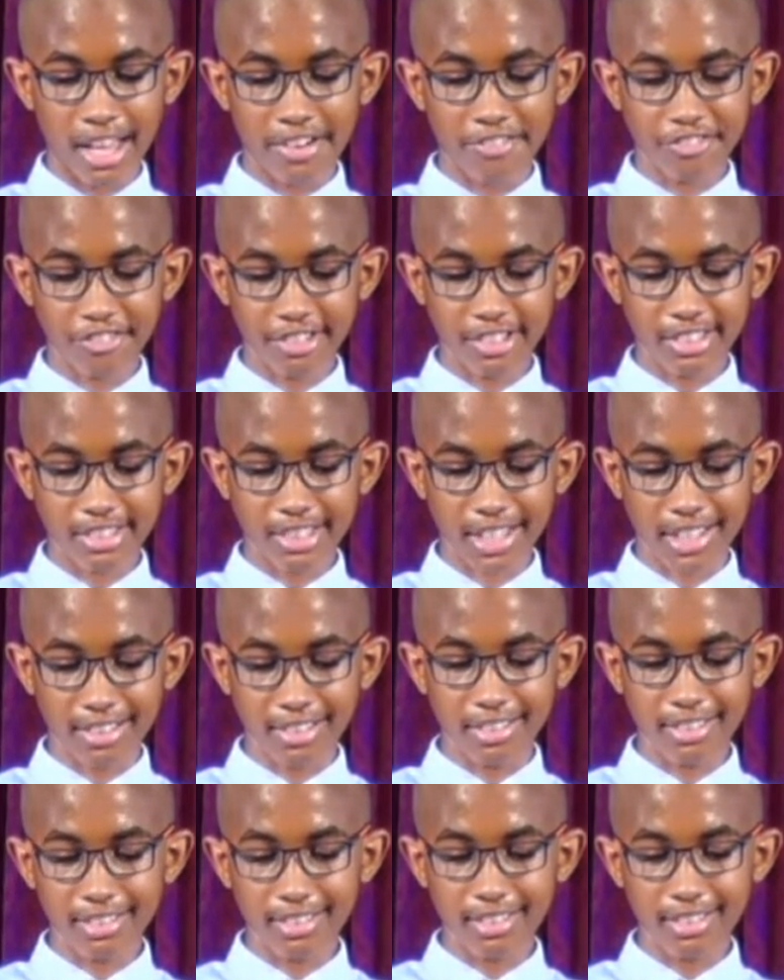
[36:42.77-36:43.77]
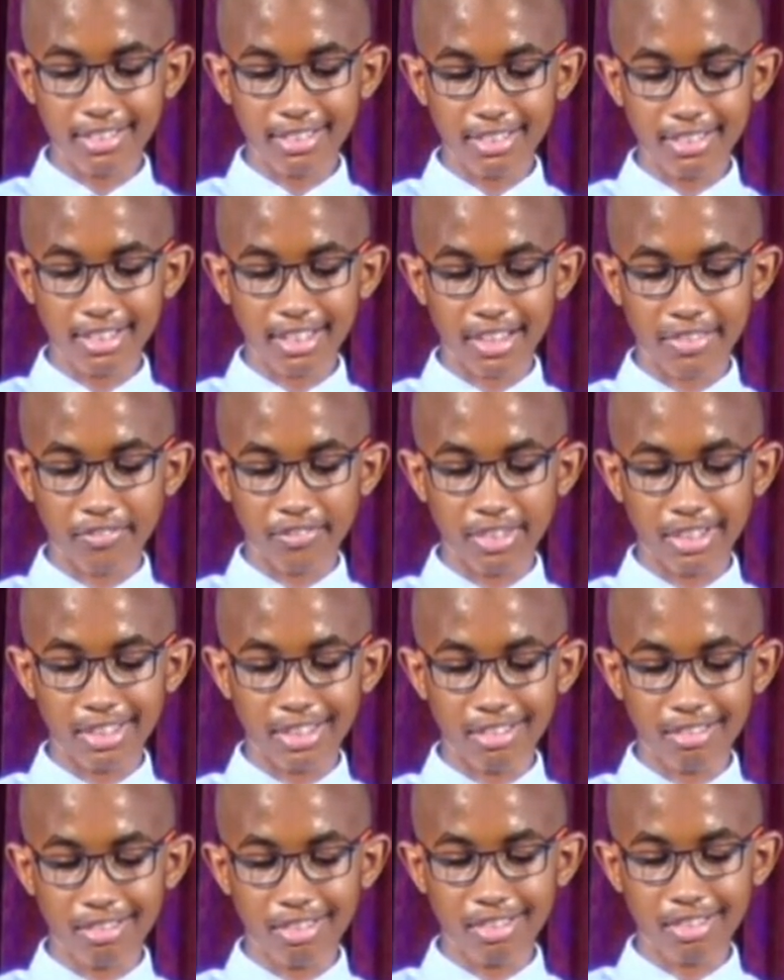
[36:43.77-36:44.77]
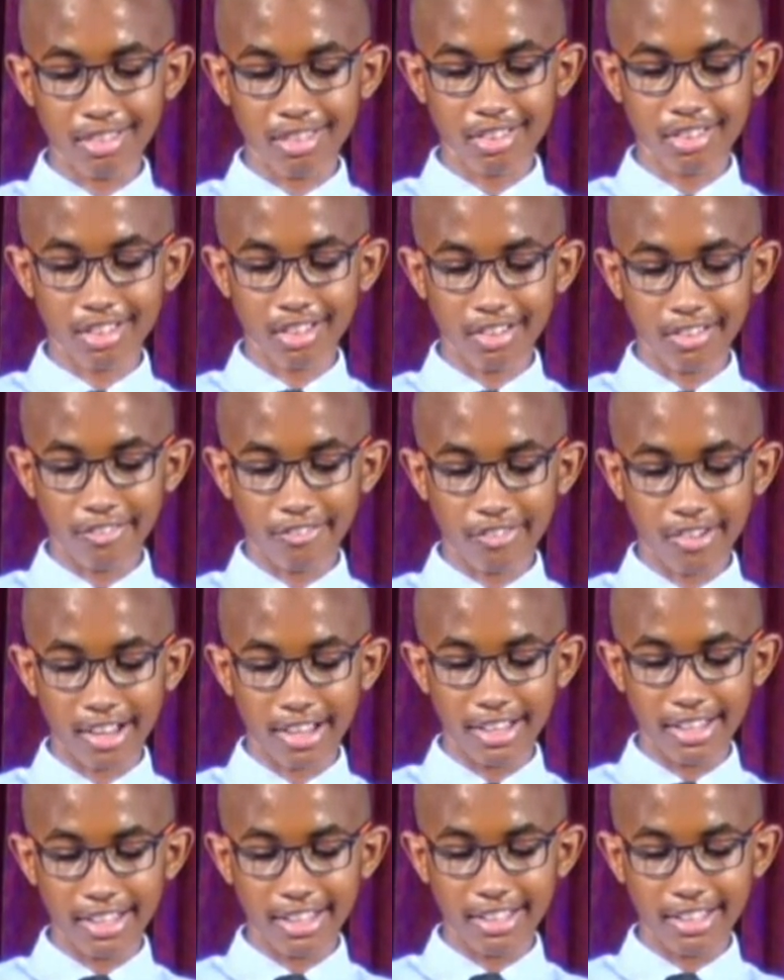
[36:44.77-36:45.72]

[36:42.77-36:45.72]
Every talent can be used to glorify